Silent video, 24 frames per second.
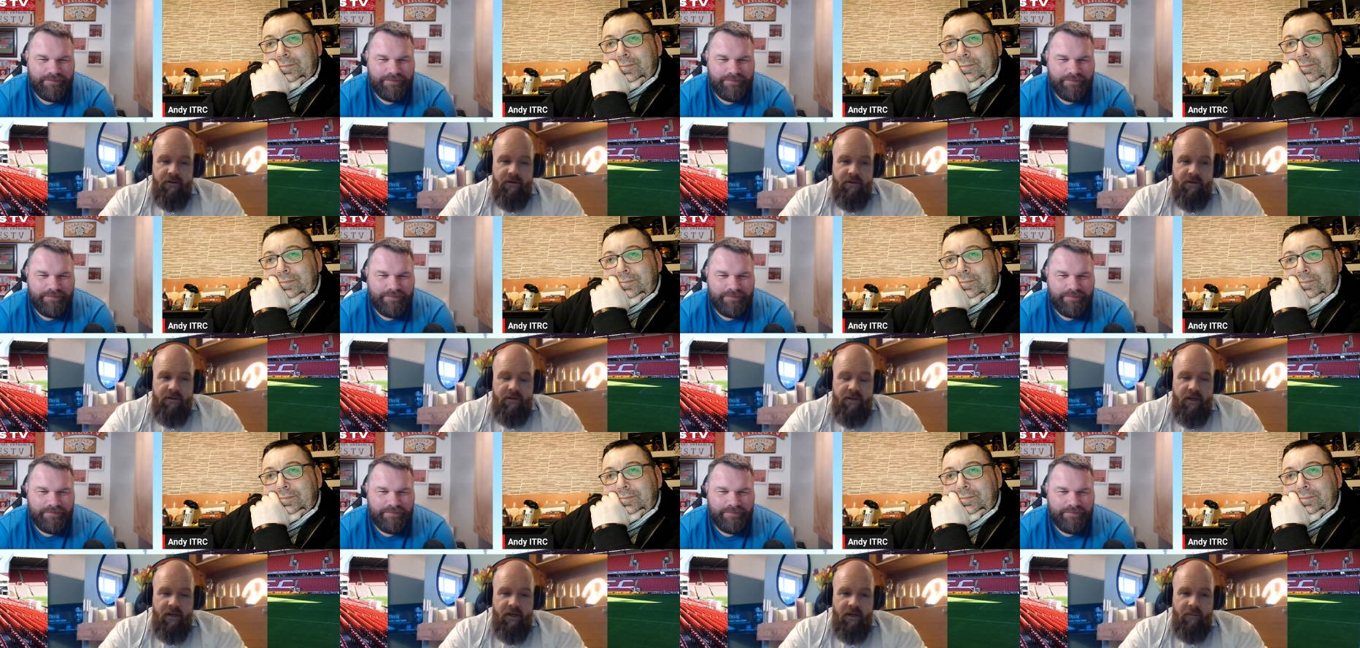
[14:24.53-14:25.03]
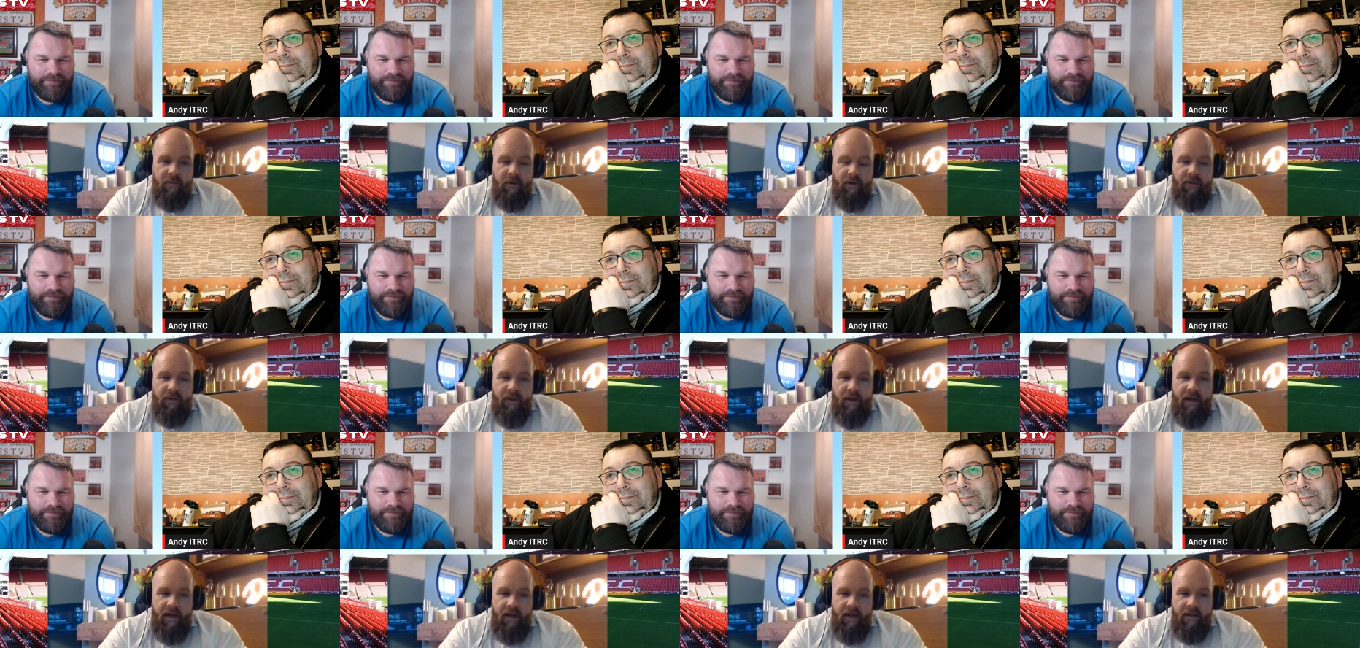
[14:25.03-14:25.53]
Speaker 1: just as I come
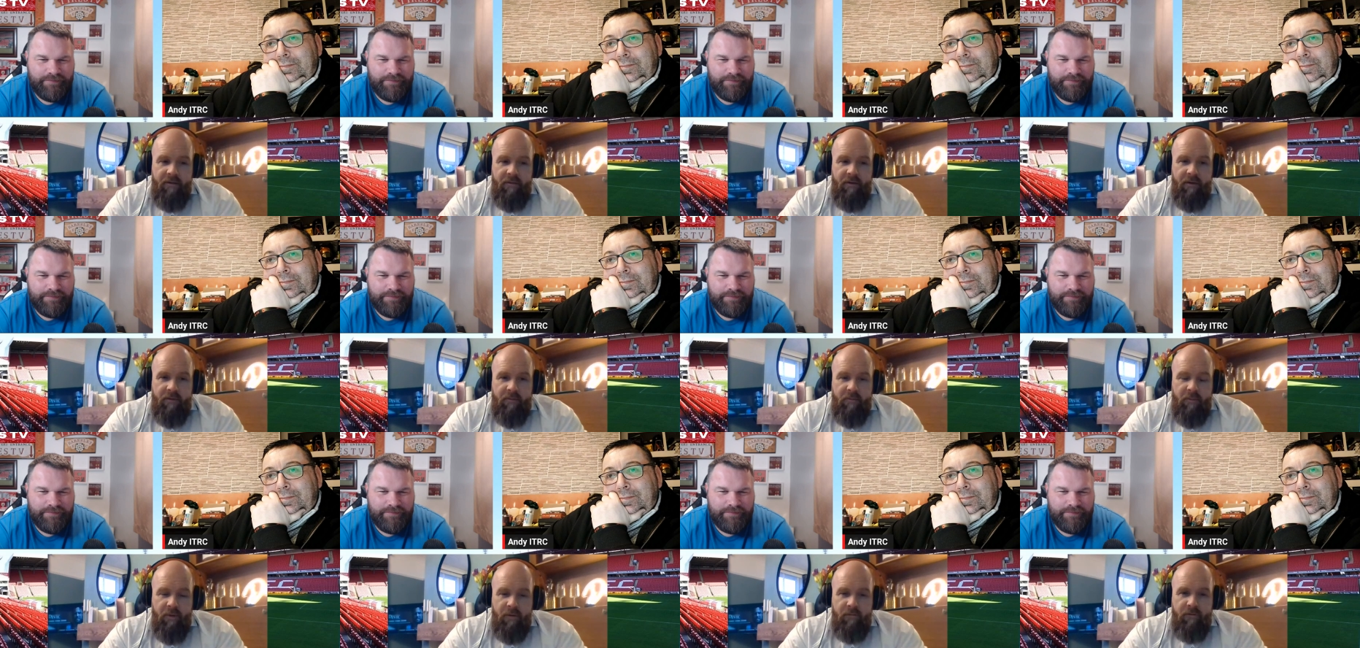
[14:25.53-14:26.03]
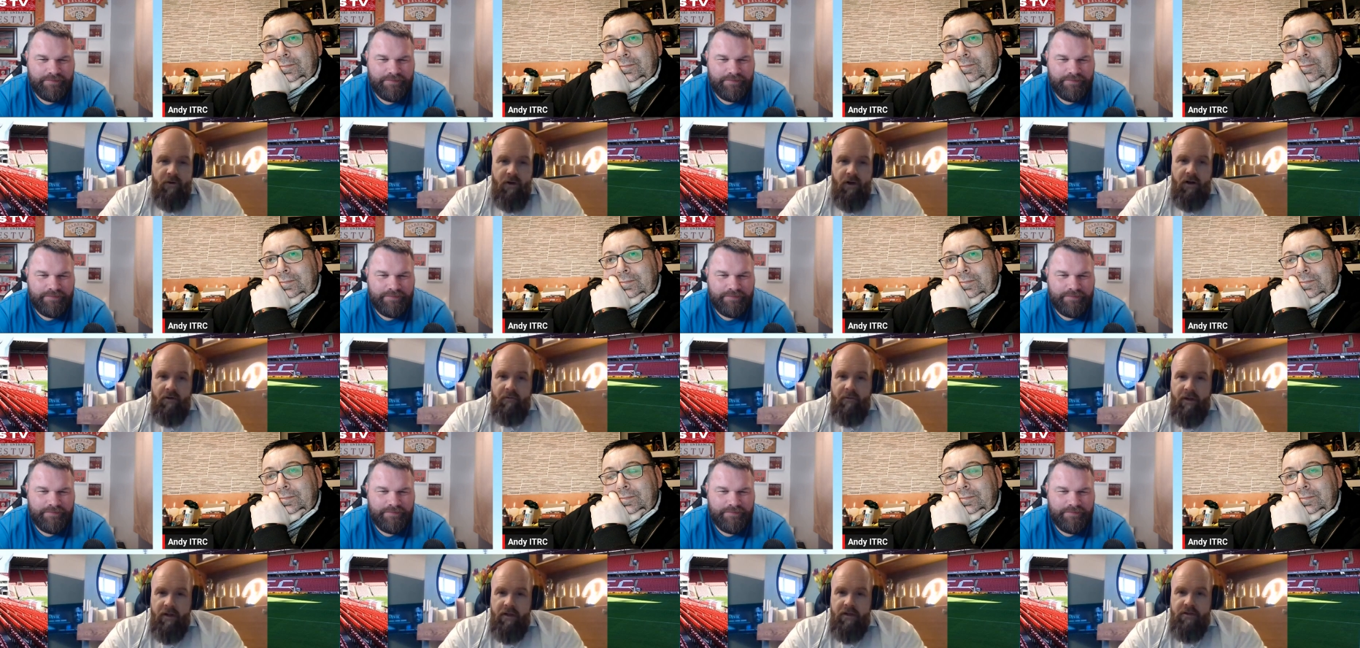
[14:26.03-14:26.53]
on there, we've
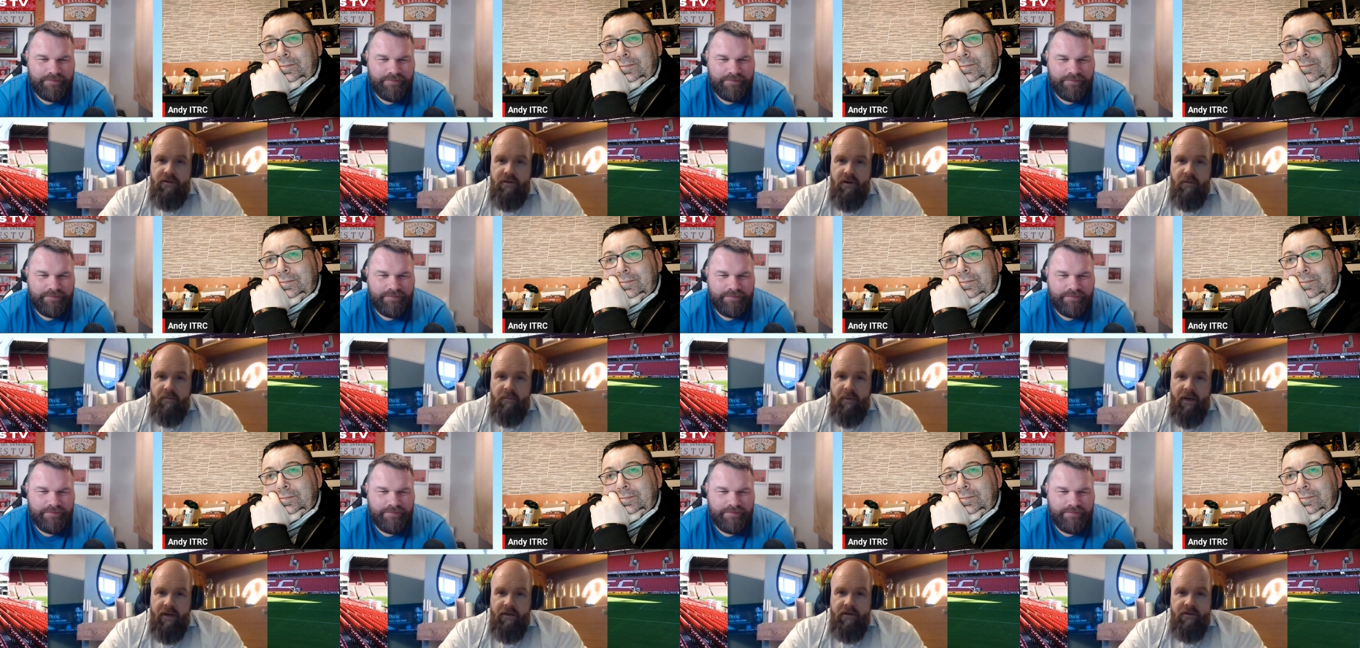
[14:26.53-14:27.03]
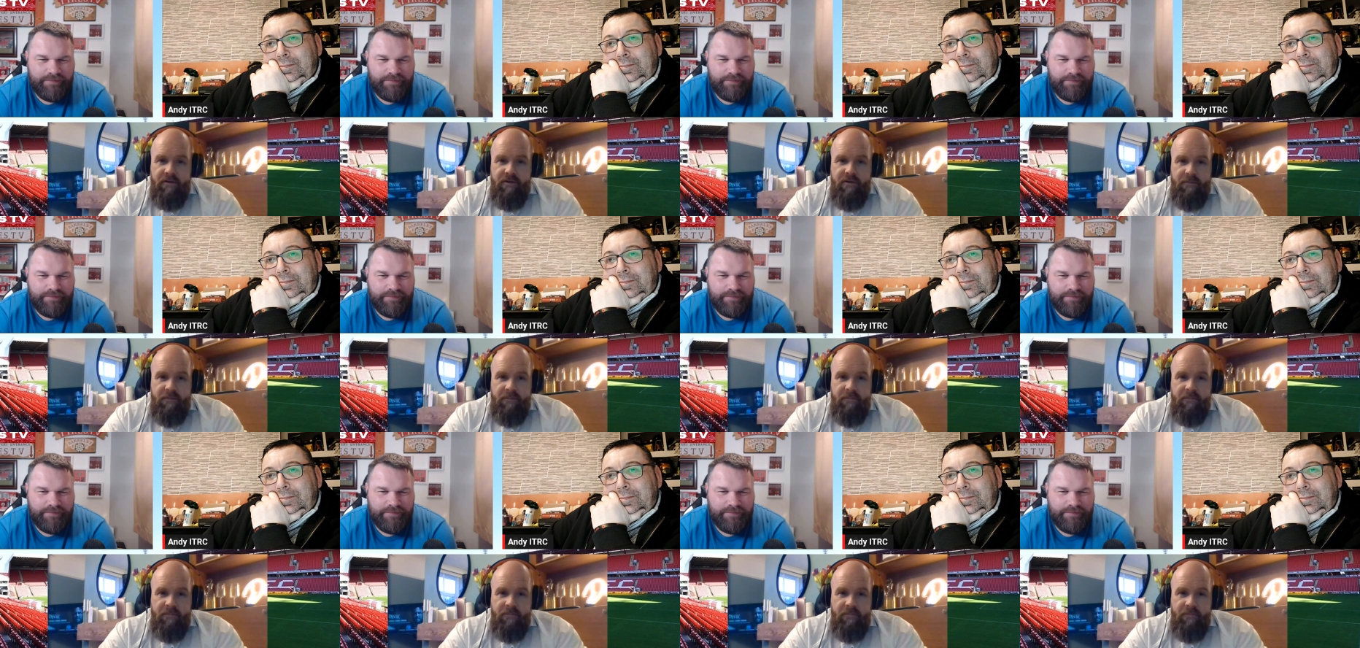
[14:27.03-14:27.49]
got a really strong bench.